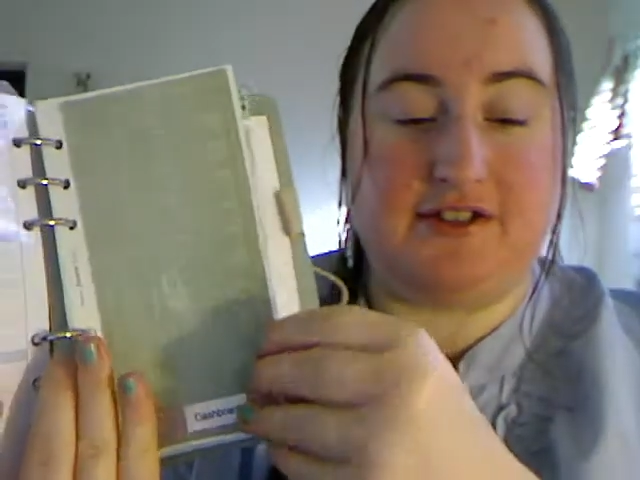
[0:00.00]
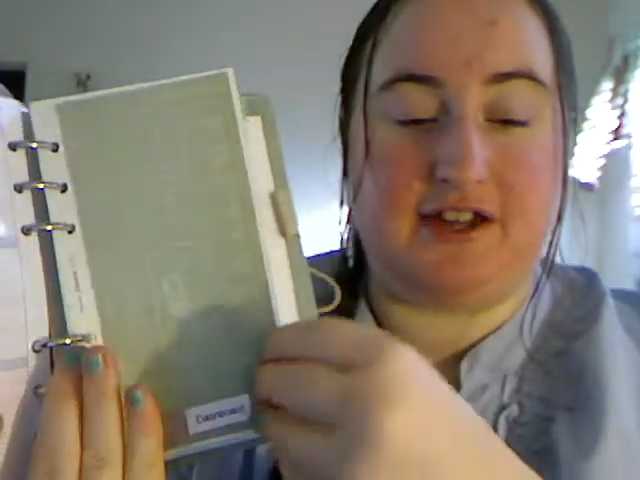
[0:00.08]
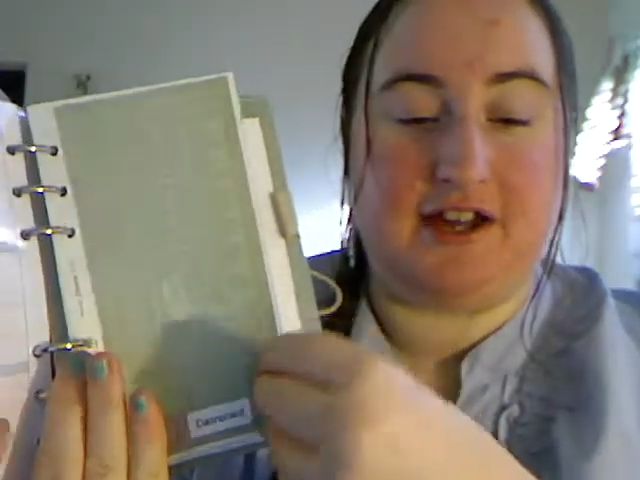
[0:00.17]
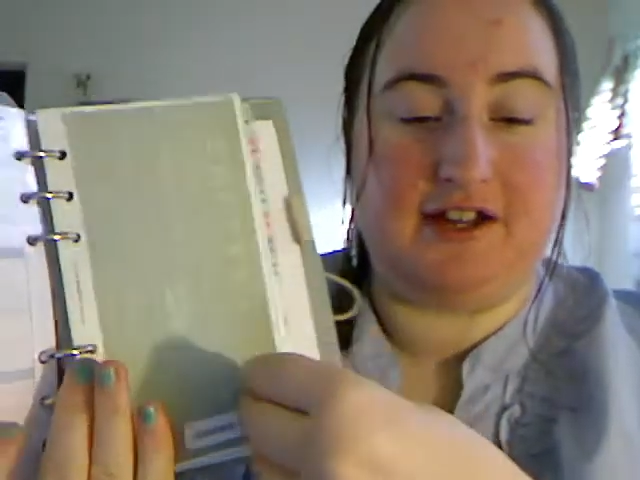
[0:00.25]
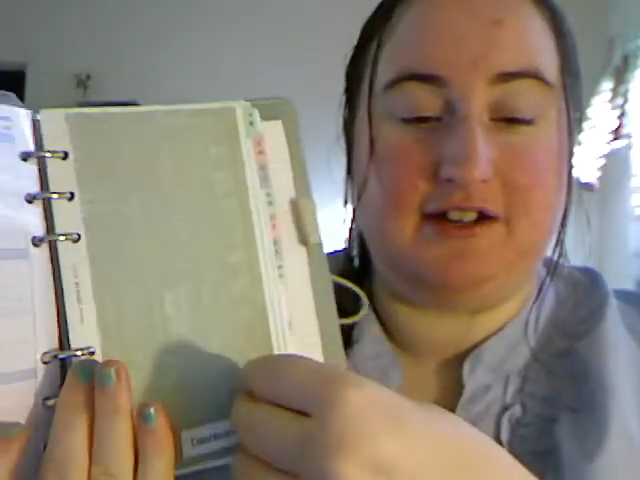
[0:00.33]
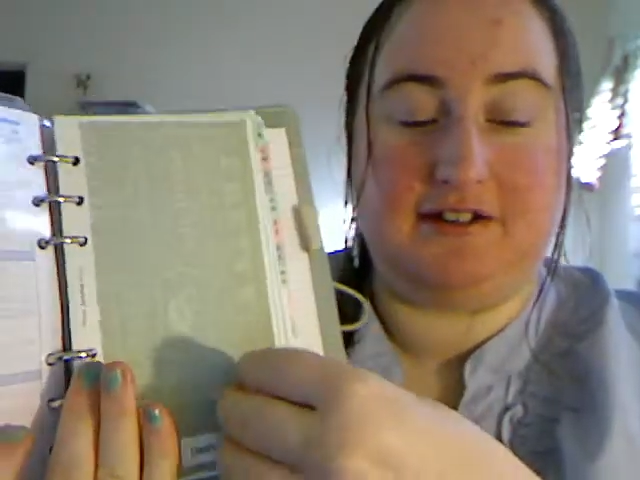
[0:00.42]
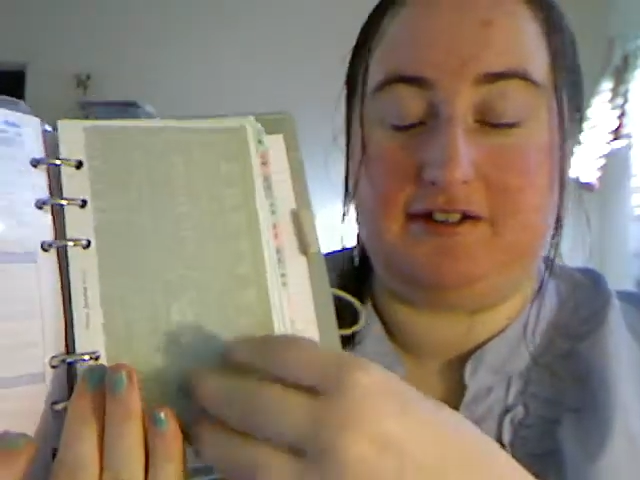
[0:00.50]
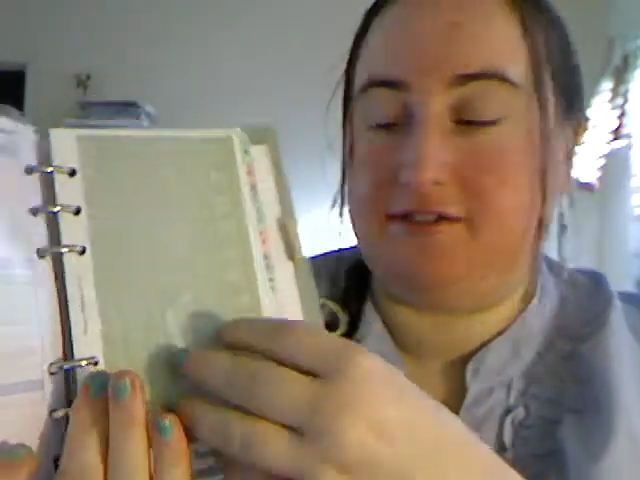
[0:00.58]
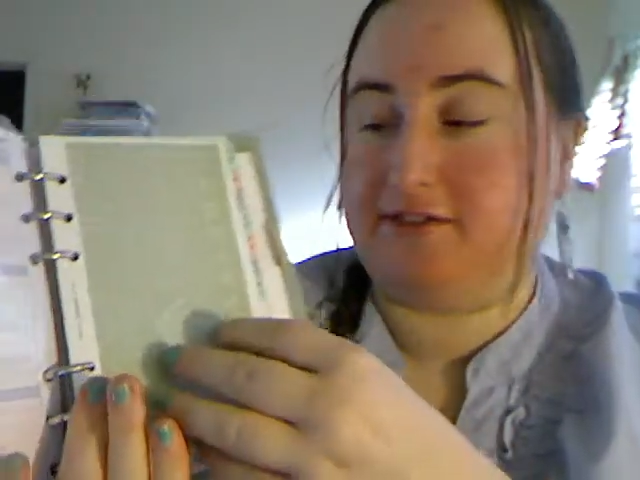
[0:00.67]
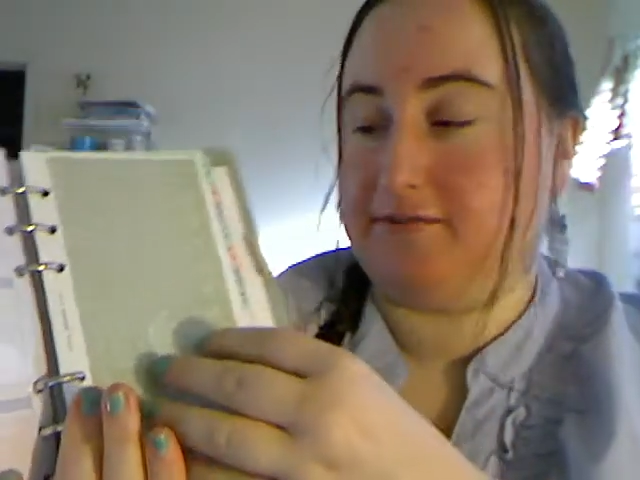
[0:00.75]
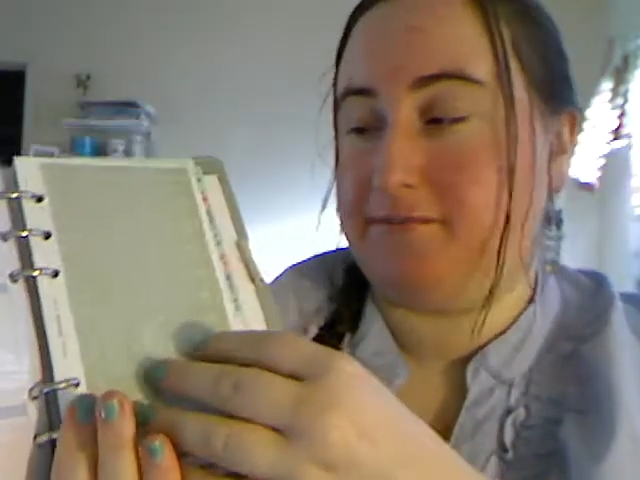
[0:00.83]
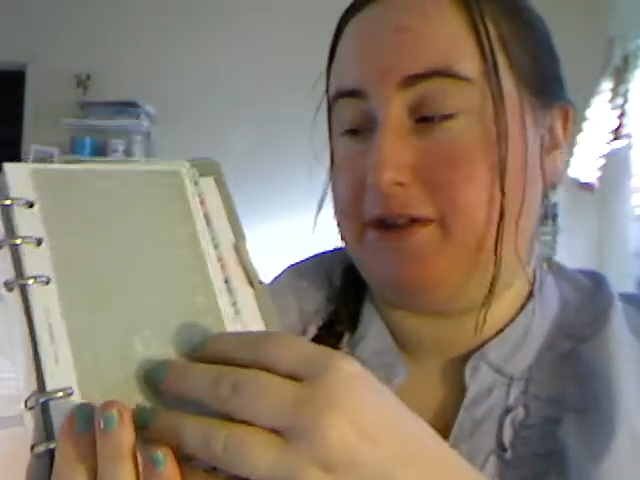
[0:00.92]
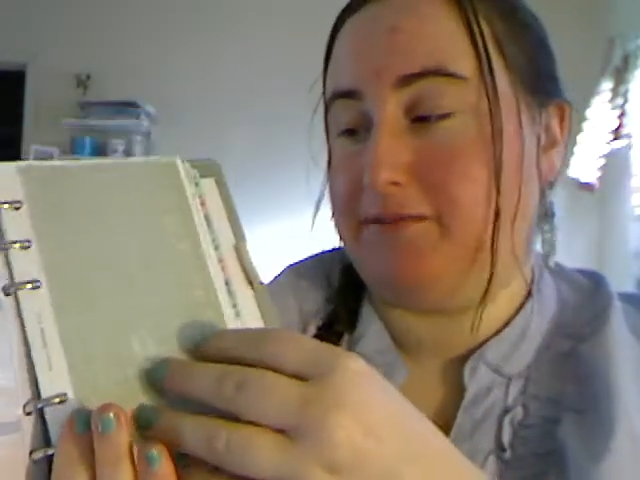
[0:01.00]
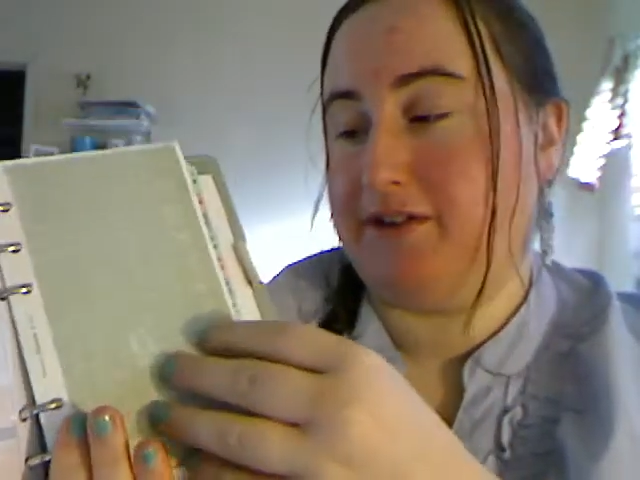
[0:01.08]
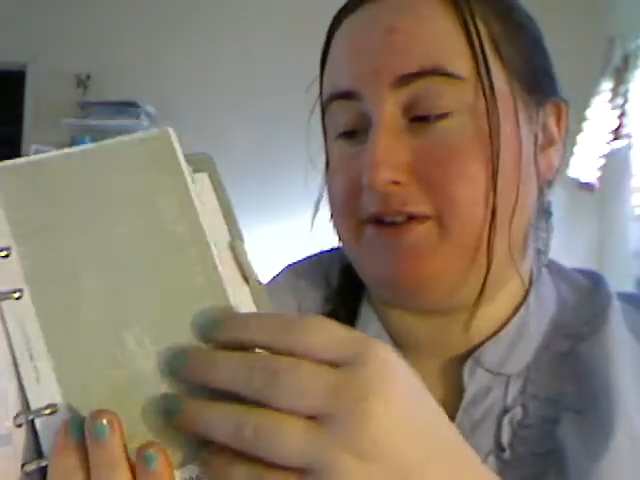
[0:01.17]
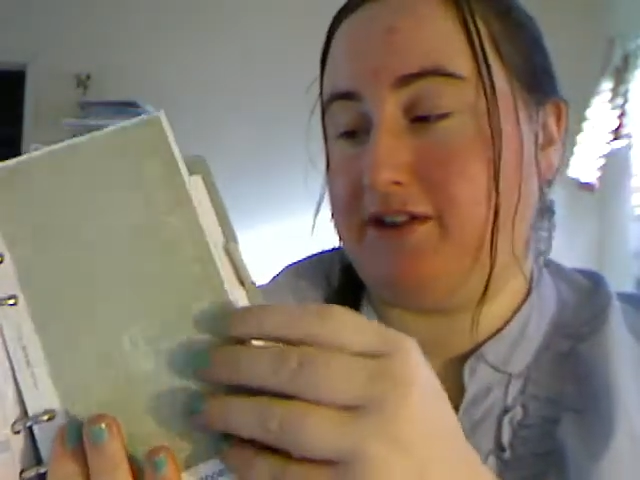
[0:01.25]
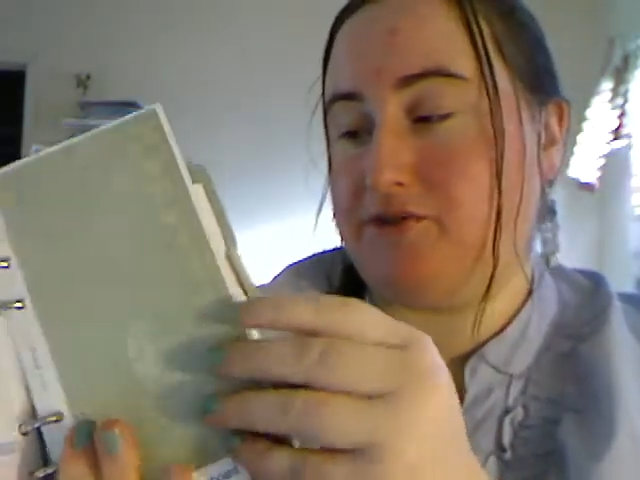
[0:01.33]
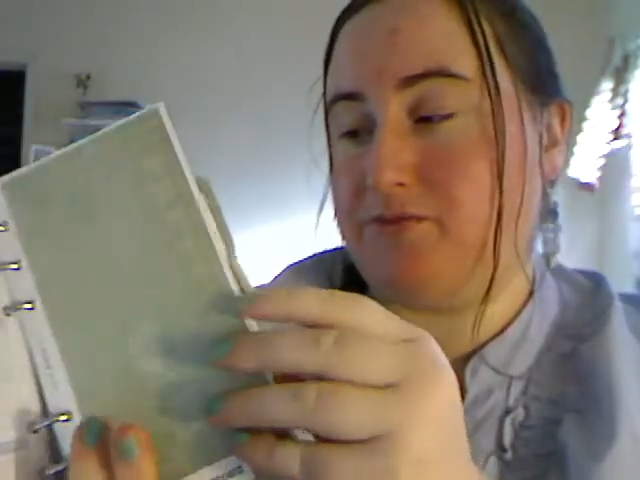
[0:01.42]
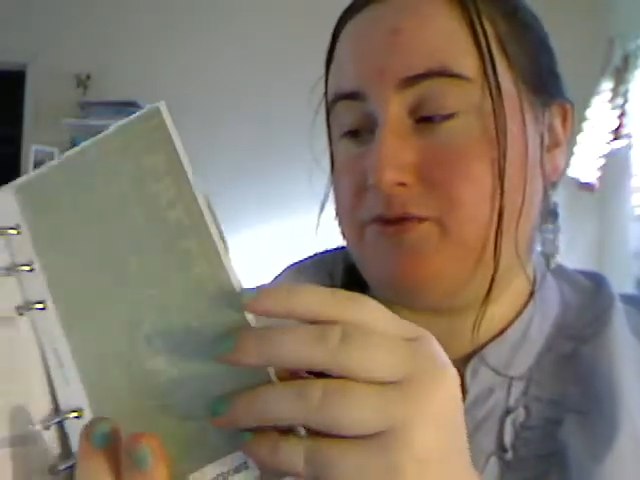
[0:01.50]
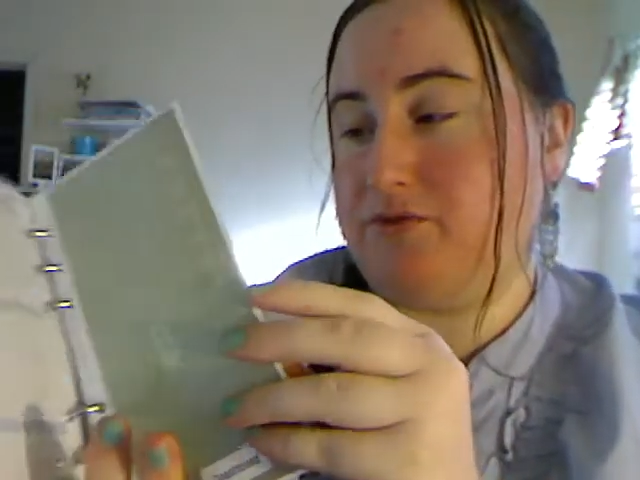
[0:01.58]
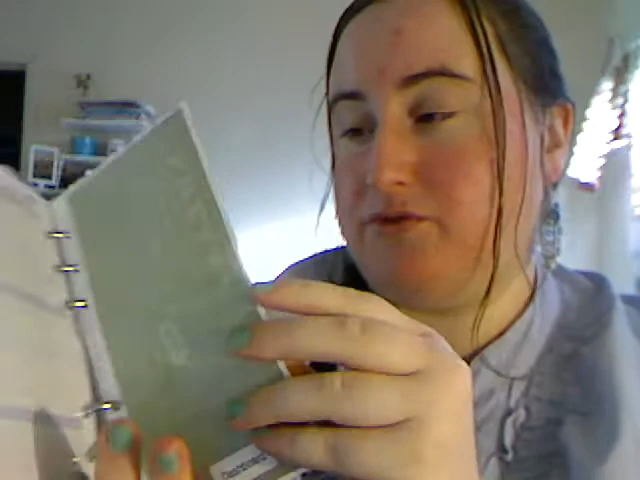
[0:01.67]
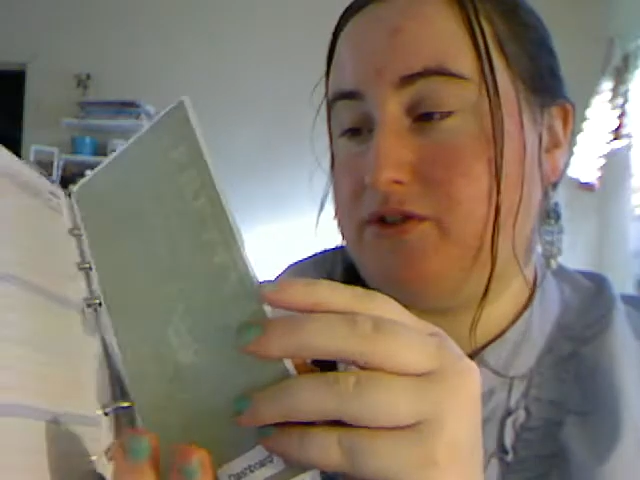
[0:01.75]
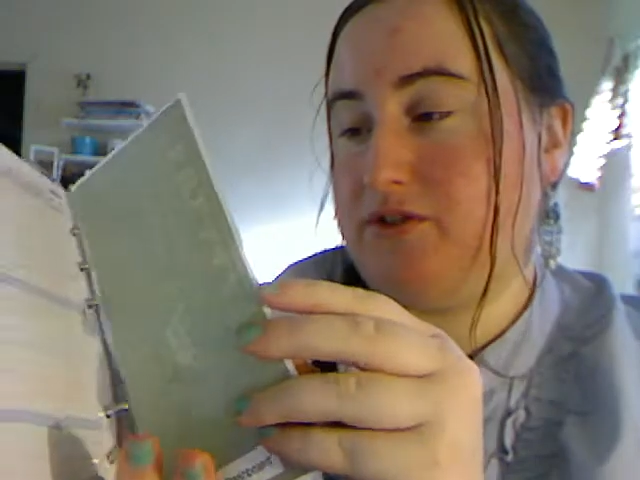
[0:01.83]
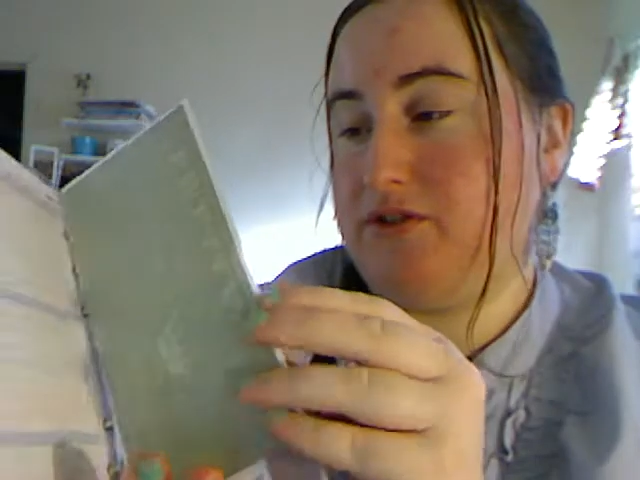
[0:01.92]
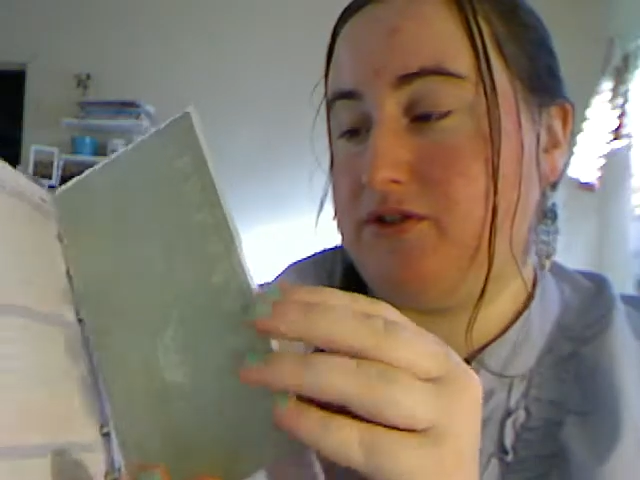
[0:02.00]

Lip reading: that and made my dashboard.